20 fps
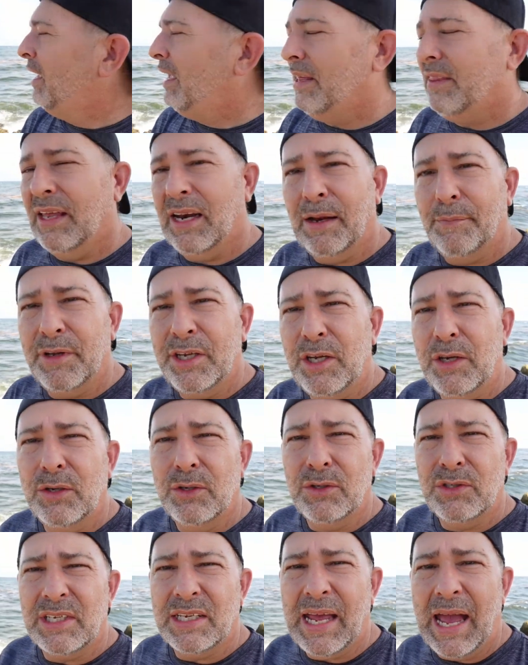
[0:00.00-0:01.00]
and then I'm gonna
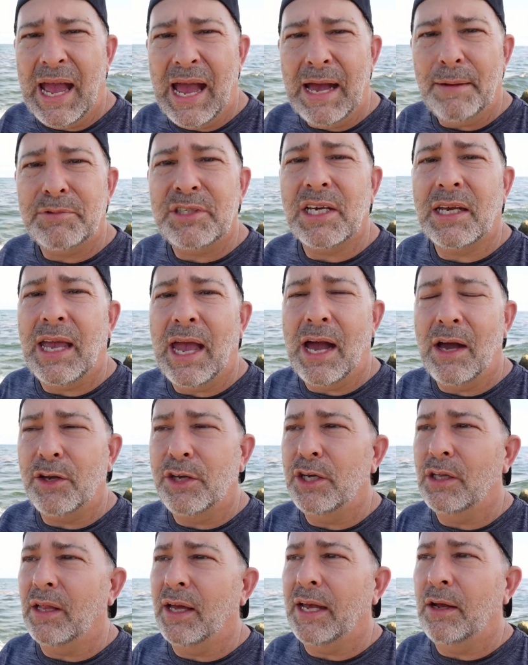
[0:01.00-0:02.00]
use an app to
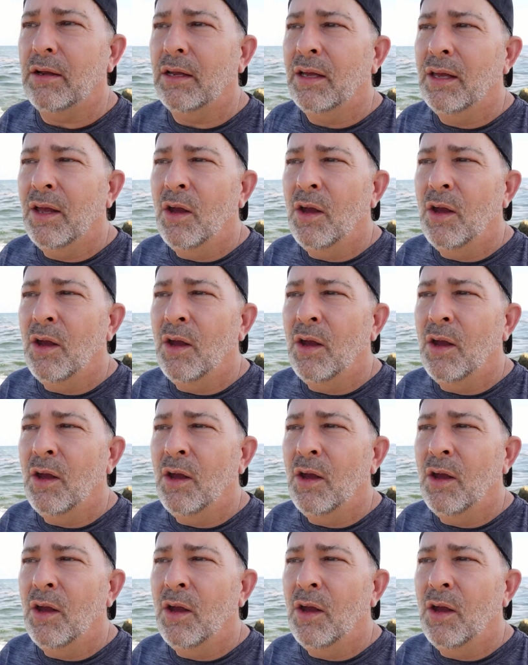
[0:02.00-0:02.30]
calculate